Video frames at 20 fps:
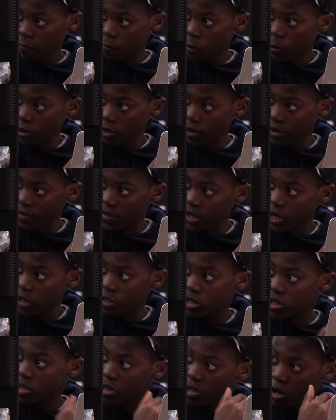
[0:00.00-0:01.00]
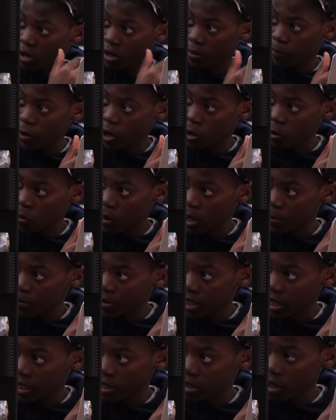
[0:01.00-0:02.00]
As time goes on, memory
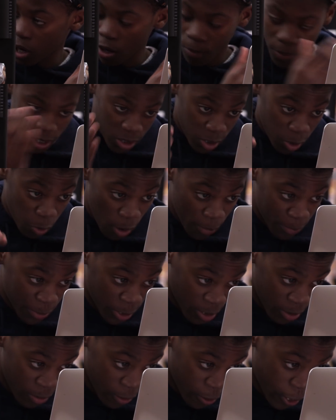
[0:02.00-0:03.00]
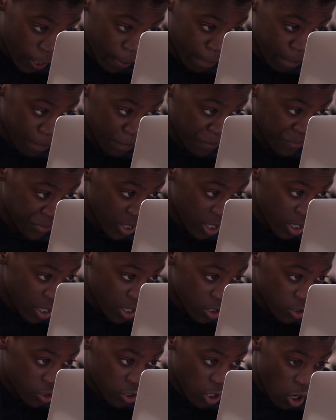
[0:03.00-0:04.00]
of the founding mission can be diluted,
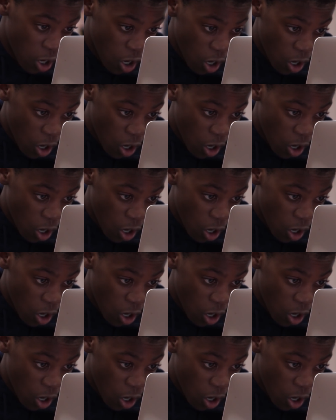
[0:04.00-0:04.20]
which means these